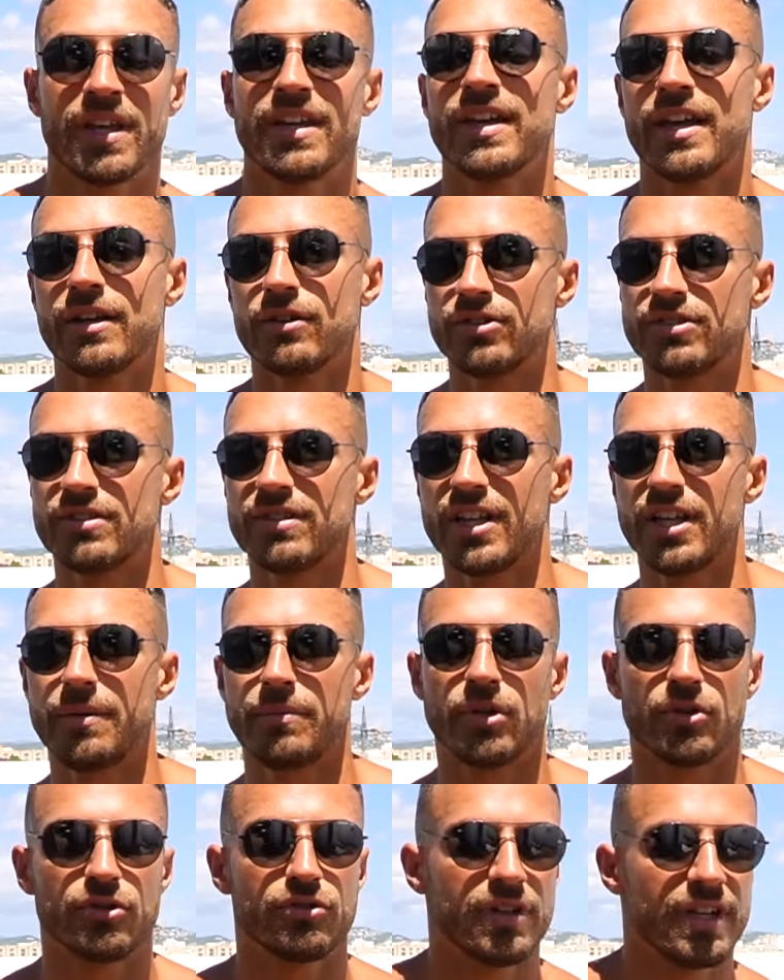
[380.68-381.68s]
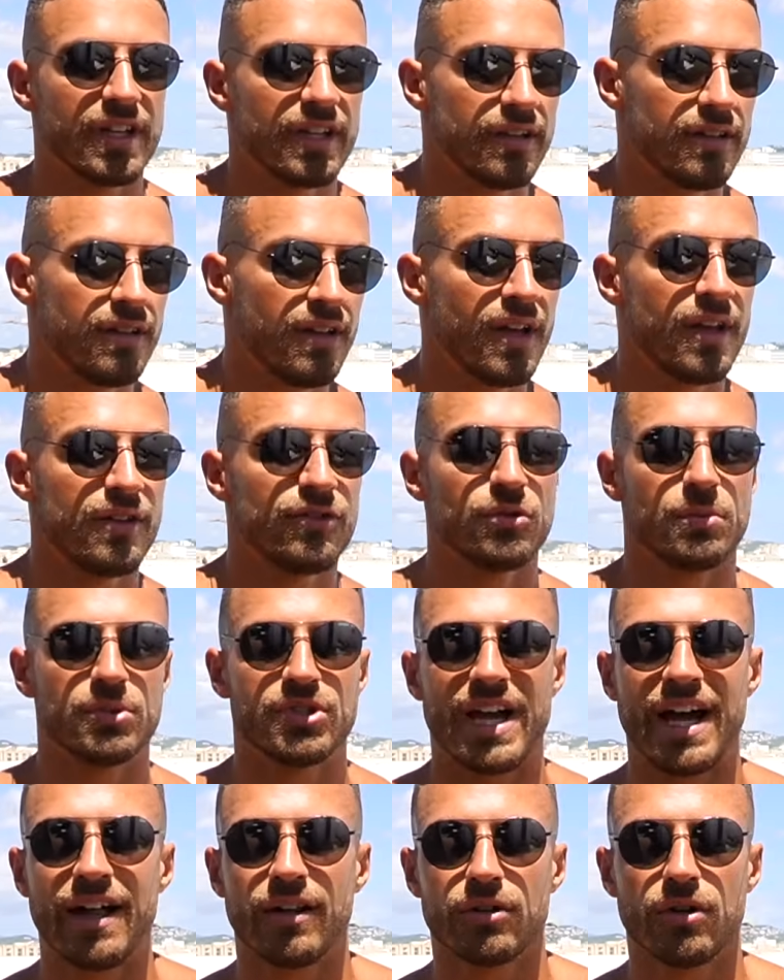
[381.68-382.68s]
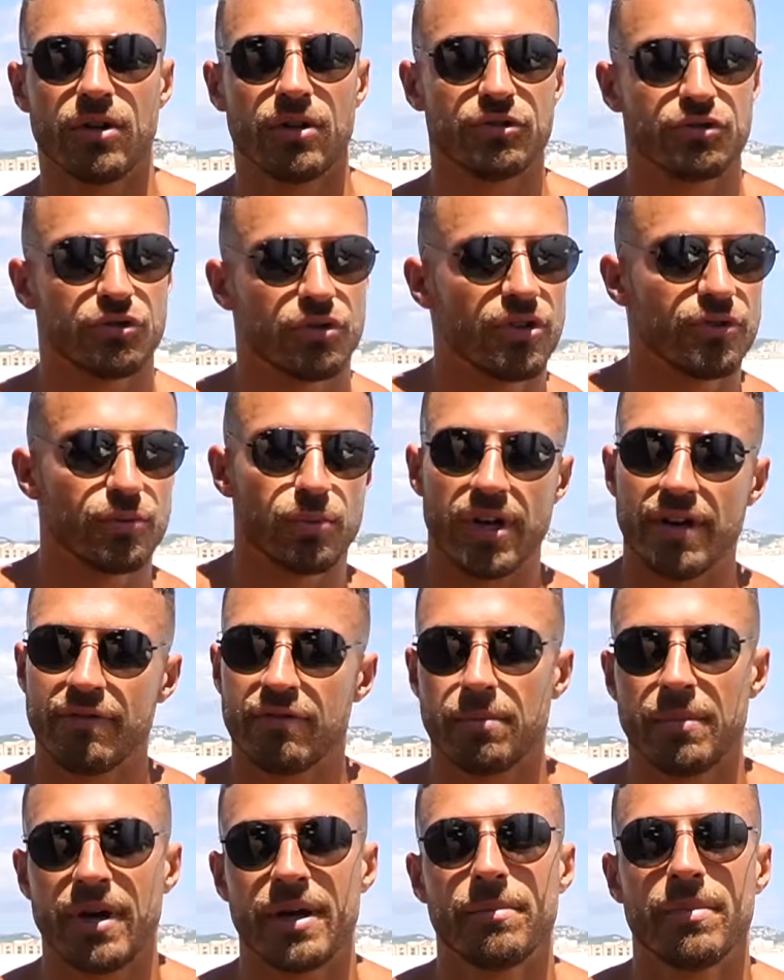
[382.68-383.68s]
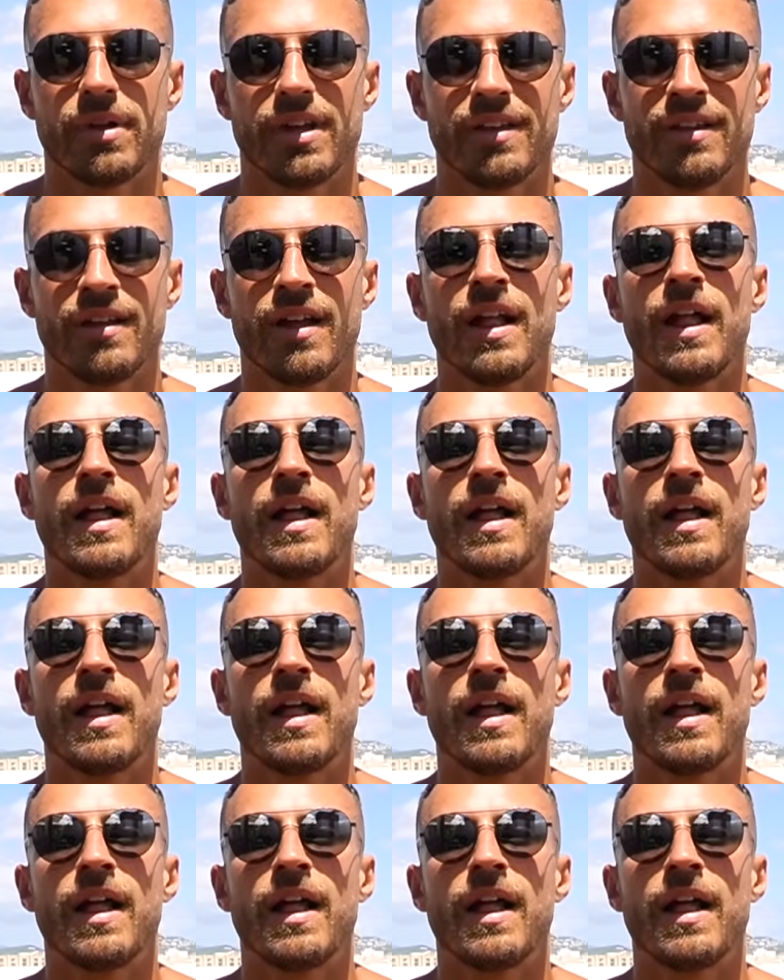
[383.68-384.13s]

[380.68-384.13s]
you're getting good sleep, you're not drinking too much alcohol, drugs, whatever it might be,